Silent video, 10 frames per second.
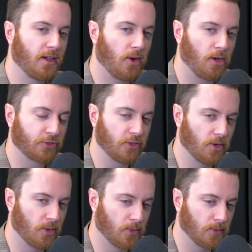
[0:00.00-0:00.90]

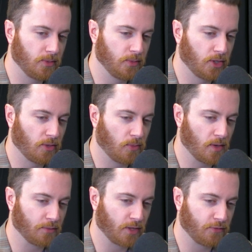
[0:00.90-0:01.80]
also,
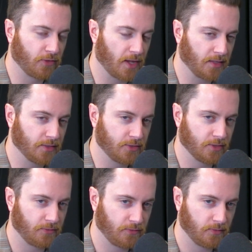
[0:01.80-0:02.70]
one red flag is
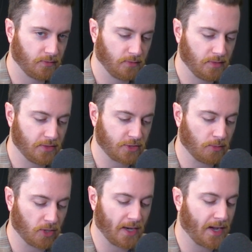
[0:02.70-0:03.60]
if
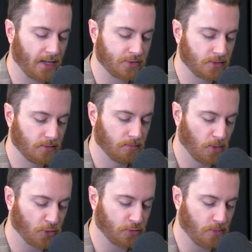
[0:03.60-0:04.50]
someone has
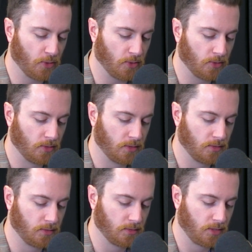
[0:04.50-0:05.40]
multiple
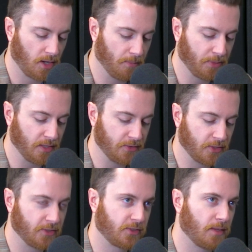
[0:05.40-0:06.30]
companies
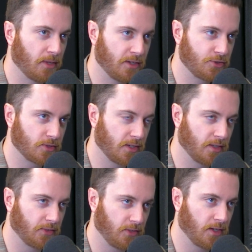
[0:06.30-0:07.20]
in the same industry in
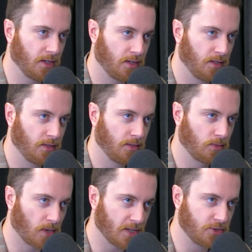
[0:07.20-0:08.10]
a city,
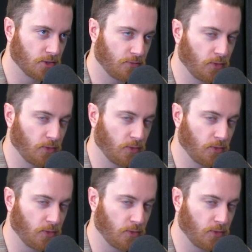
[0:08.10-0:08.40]
right? So if